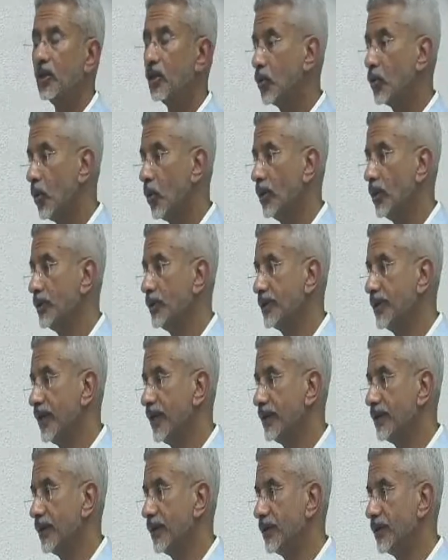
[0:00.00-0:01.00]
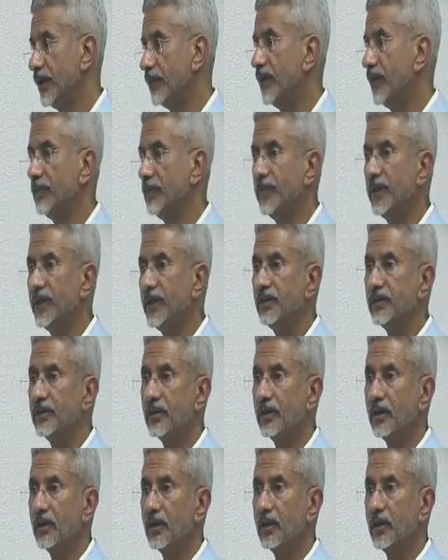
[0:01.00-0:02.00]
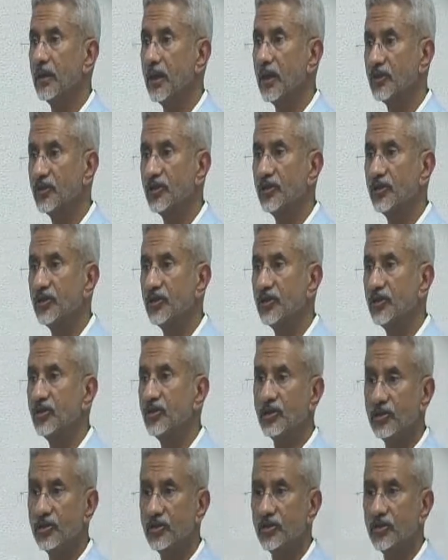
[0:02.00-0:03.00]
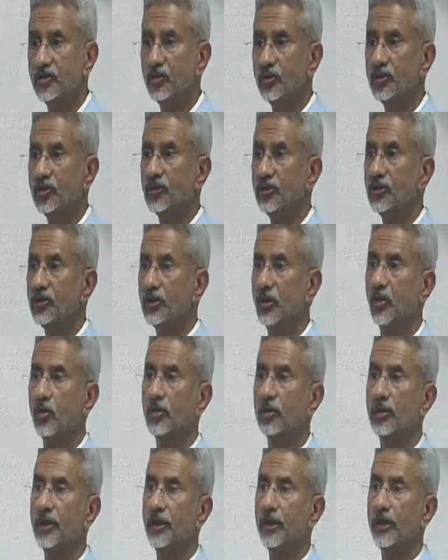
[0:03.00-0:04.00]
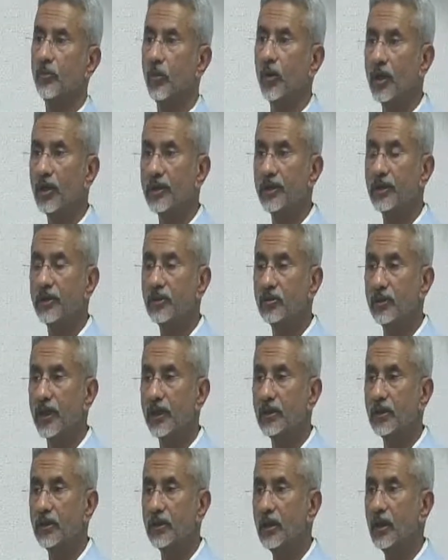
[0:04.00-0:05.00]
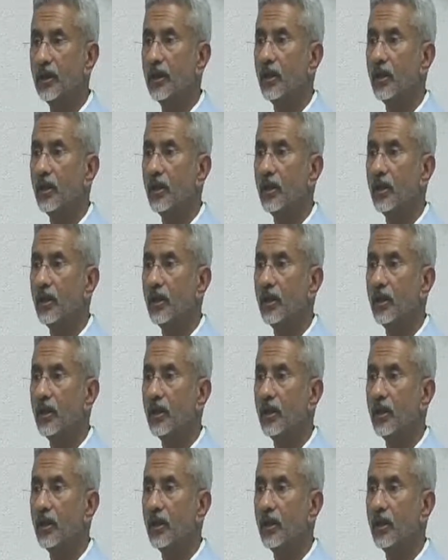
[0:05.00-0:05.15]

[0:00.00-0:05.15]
Quad debt development assistance institutions are already working together